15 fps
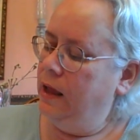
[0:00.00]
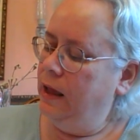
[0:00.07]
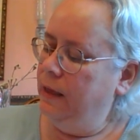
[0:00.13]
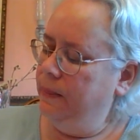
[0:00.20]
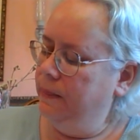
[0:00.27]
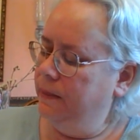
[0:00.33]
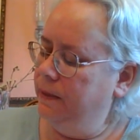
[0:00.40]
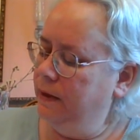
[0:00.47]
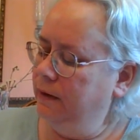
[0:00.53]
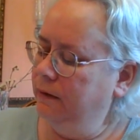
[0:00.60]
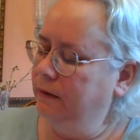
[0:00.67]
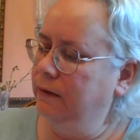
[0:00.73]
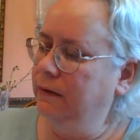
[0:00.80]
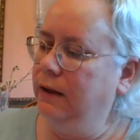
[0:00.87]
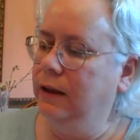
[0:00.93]
And this
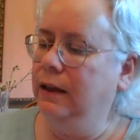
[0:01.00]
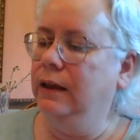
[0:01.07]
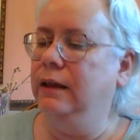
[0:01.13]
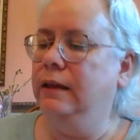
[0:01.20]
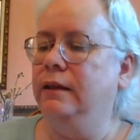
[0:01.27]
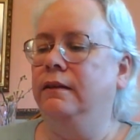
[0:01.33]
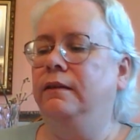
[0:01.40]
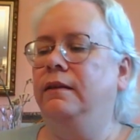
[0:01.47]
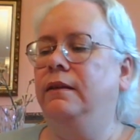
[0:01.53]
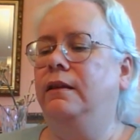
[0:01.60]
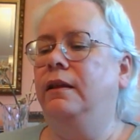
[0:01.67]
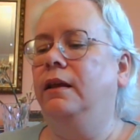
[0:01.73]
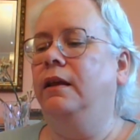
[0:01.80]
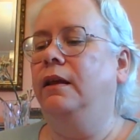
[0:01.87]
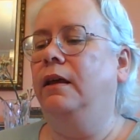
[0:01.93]

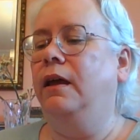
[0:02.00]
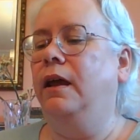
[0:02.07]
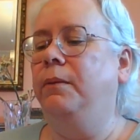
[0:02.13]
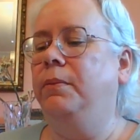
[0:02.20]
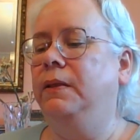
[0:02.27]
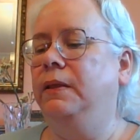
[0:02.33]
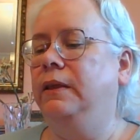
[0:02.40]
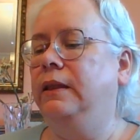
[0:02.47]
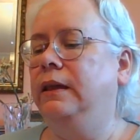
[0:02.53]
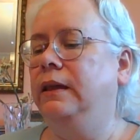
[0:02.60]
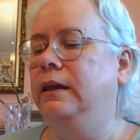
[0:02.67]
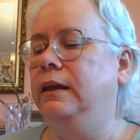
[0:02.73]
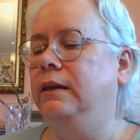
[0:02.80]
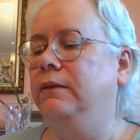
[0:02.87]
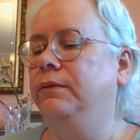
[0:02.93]
is, I
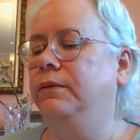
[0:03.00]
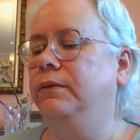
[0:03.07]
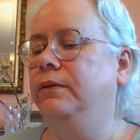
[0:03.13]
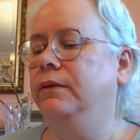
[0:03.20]
believe,